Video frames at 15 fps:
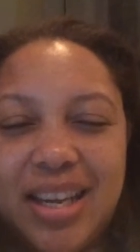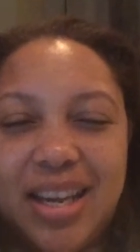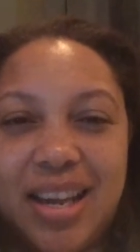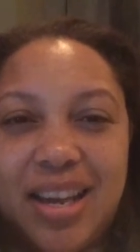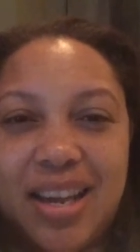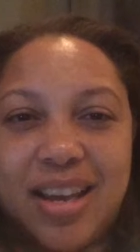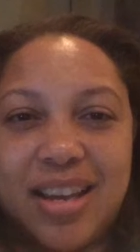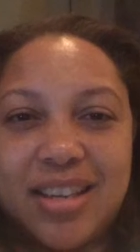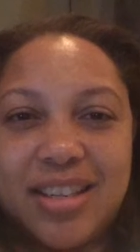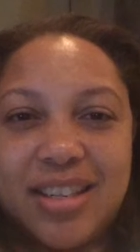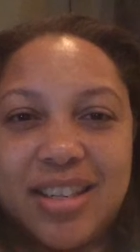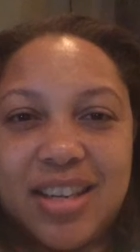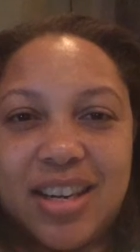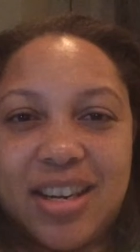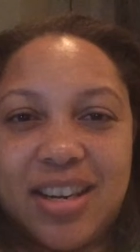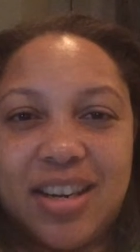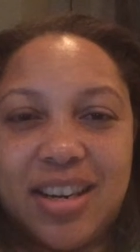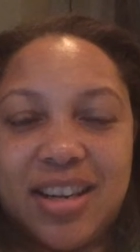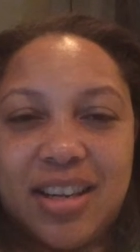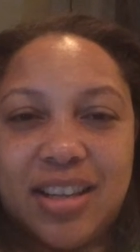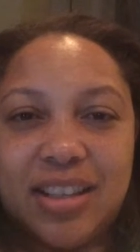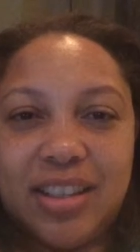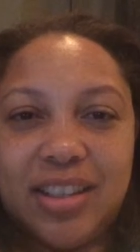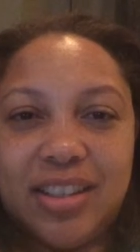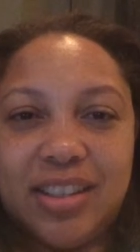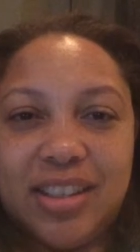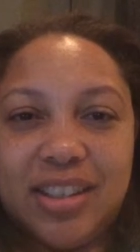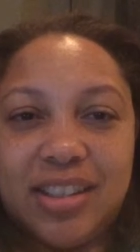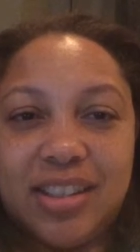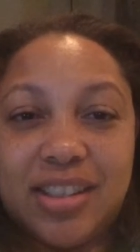And uh, this